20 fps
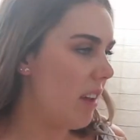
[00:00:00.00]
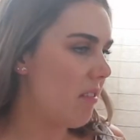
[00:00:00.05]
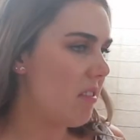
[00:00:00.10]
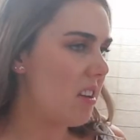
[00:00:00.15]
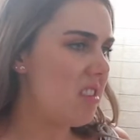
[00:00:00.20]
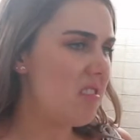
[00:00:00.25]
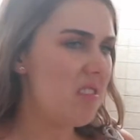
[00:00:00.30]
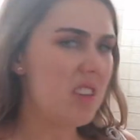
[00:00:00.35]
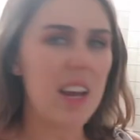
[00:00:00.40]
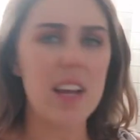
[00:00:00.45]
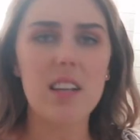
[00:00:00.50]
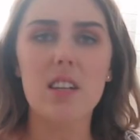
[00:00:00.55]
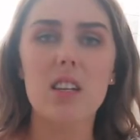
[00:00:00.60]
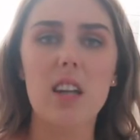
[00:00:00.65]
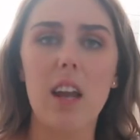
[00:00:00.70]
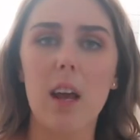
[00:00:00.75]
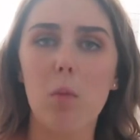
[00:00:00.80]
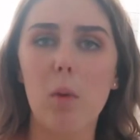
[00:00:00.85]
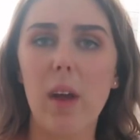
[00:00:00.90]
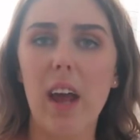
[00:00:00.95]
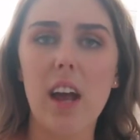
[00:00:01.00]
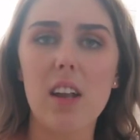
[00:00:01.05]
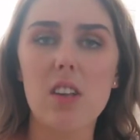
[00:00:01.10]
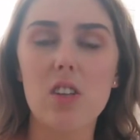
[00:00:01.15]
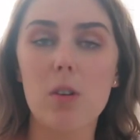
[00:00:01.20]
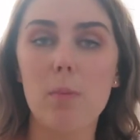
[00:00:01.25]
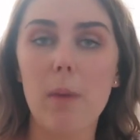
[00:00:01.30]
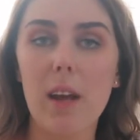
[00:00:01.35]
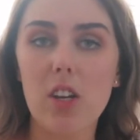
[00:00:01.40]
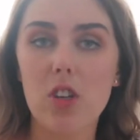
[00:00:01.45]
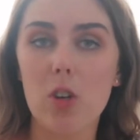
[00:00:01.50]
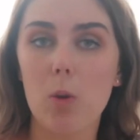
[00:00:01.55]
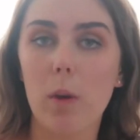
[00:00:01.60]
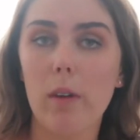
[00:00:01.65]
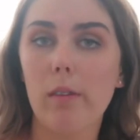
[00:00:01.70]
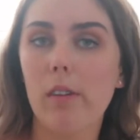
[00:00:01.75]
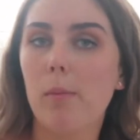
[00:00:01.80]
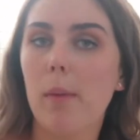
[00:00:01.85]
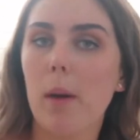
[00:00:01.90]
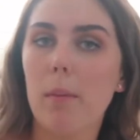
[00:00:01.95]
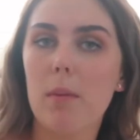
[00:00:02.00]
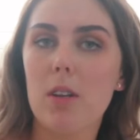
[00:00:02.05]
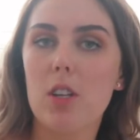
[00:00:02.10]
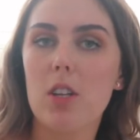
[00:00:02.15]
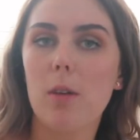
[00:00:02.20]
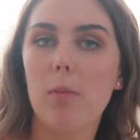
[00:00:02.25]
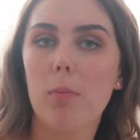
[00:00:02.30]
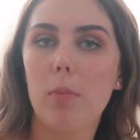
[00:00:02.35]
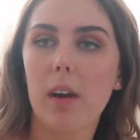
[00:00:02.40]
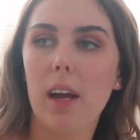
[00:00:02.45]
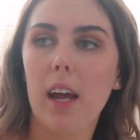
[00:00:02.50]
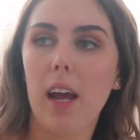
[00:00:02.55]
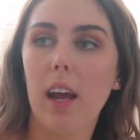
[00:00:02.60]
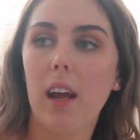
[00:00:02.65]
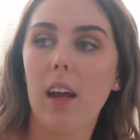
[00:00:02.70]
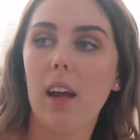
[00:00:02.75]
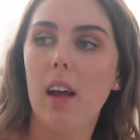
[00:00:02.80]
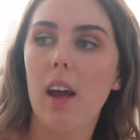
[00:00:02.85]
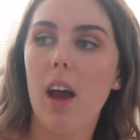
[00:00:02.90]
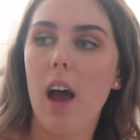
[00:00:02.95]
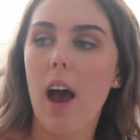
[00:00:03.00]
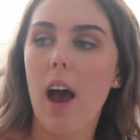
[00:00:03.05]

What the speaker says: Even yesterday we had to make sure we remembered to bring